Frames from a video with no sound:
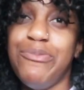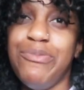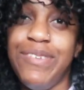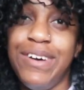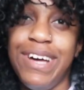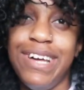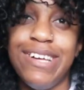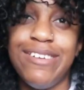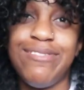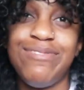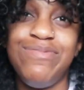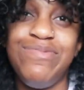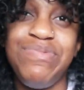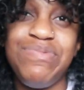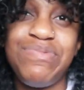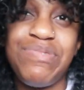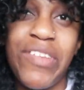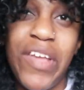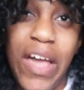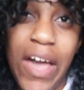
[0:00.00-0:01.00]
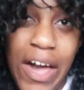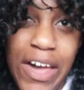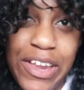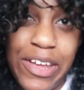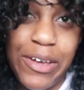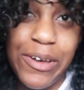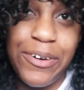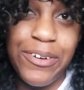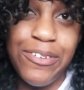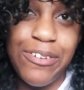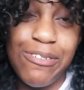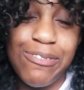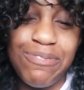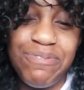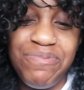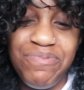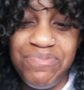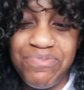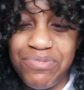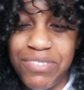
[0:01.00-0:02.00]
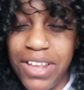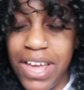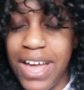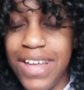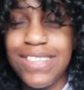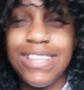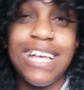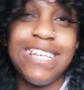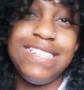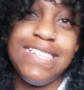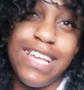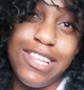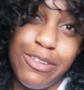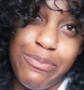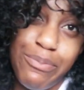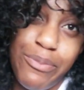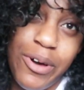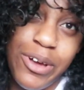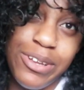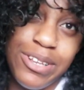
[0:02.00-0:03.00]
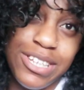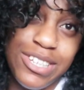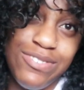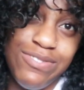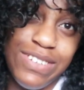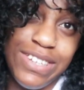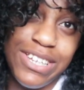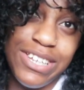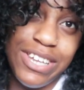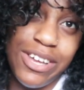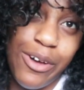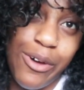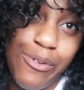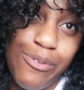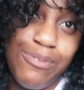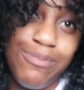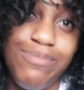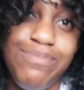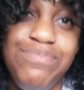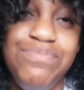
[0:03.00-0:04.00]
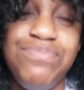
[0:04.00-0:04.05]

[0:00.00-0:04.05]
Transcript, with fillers: But anywho, that's not the point of this video.